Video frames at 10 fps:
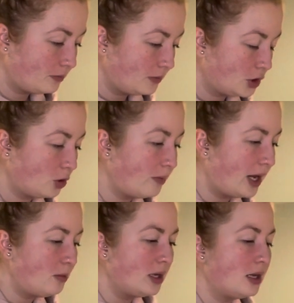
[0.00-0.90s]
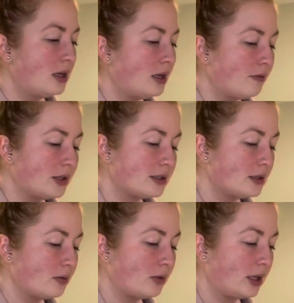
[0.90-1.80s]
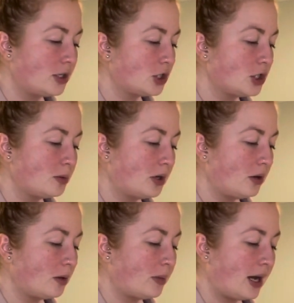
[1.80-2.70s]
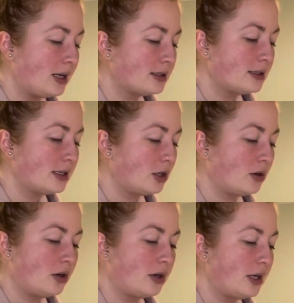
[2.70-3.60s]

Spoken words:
So maybe if this is a relationship here in the past, it's like your current